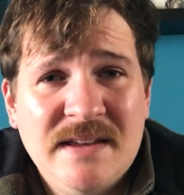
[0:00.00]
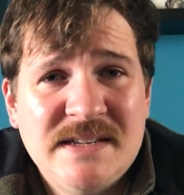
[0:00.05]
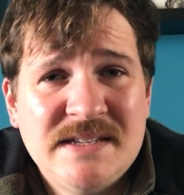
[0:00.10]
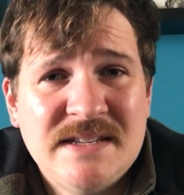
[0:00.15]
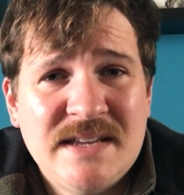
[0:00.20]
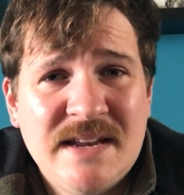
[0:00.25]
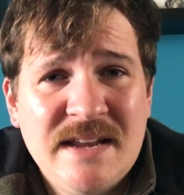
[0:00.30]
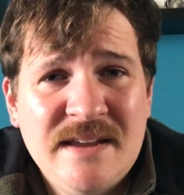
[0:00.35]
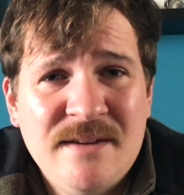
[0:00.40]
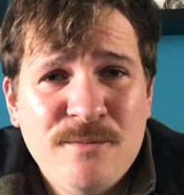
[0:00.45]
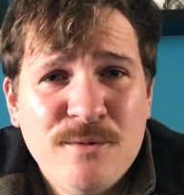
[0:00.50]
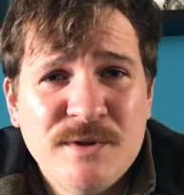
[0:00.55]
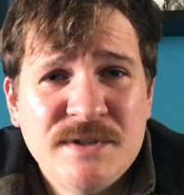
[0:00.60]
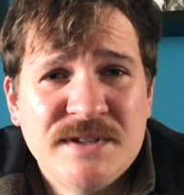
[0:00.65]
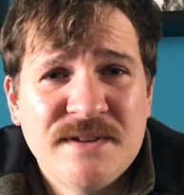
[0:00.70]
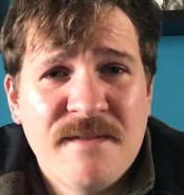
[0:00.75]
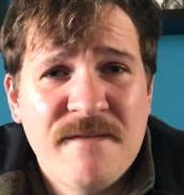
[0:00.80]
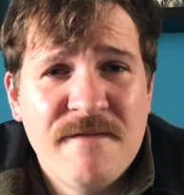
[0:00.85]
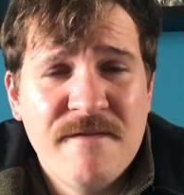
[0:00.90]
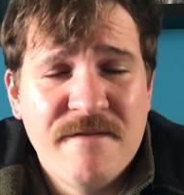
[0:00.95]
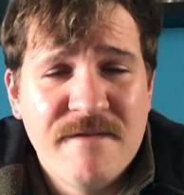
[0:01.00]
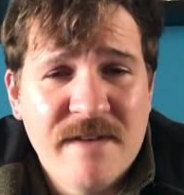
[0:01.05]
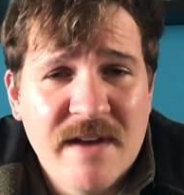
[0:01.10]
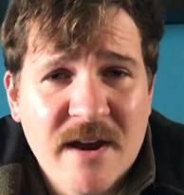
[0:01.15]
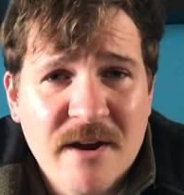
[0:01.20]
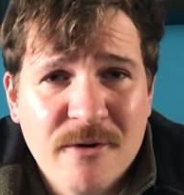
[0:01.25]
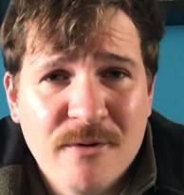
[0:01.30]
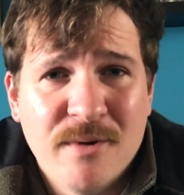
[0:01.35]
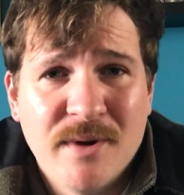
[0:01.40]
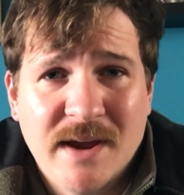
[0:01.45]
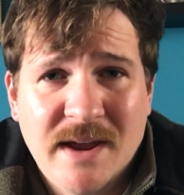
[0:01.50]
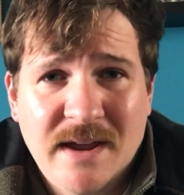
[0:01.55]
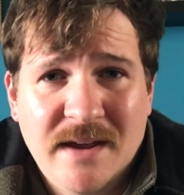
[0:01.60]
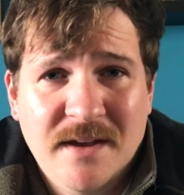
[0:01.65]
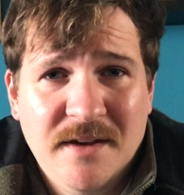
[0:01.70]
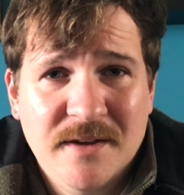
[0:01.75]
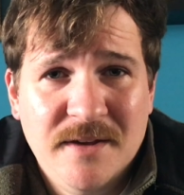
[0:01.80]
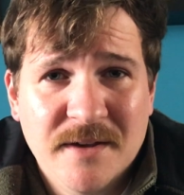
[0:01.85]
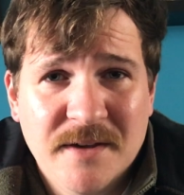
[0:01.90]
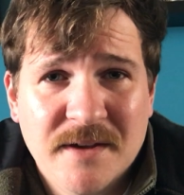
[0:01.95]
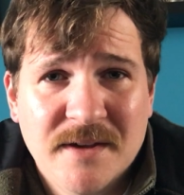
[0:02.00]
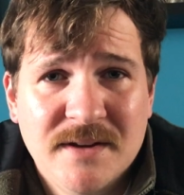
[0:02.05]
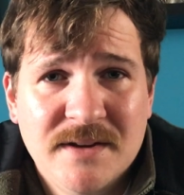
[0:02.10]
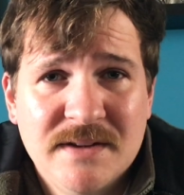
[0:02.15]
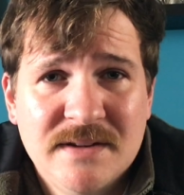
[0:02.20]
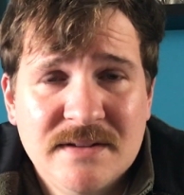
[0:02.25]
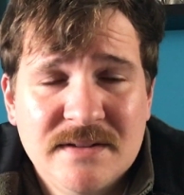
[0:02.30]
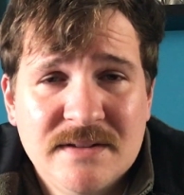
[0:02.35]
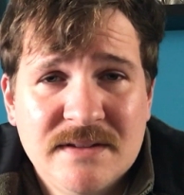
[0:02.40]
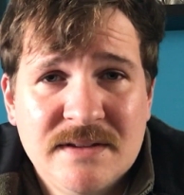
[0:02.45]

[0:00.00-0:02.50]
he said it was very good.